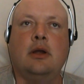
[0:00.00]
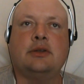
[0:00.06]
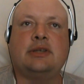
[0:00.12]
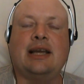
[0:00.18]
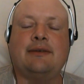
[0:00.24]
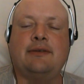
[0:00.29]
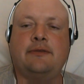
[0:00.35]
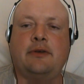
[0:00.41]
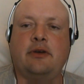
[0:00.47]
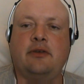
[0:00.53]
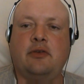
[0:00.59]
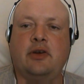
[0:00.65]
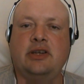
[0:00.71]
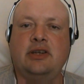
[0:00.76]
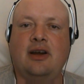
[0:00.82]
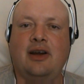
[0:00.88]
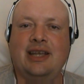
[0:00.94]
to have a very,
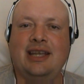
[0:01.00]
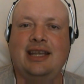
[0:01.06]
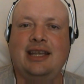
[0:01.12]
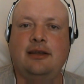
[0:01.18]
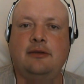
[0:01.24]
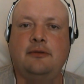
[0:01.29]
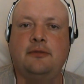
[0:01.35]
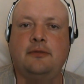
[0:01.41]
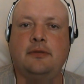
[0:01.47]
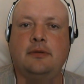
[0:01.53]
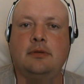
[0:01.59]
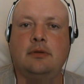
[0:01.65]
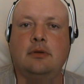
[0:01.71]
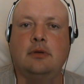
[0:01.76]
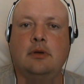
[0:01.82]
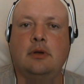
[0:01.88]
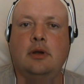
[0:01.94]
very naive
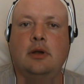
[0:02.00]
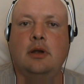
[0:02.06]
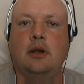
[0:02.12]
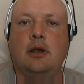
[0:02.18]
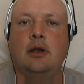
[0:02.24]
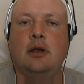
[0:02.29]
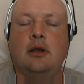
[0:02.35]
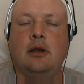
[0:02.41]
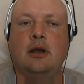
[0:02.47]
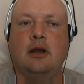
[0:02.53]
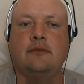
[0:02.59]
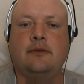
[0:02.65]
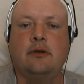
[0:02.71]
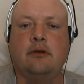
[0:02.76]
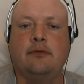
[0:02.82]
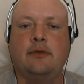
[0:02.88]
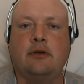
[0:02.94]
and
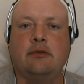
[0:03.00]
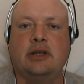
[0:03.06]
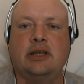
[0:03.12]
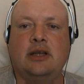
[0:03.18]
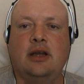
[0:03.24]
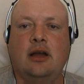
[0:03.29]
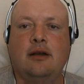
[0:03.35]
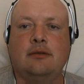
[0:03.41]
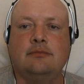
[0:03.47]
very, very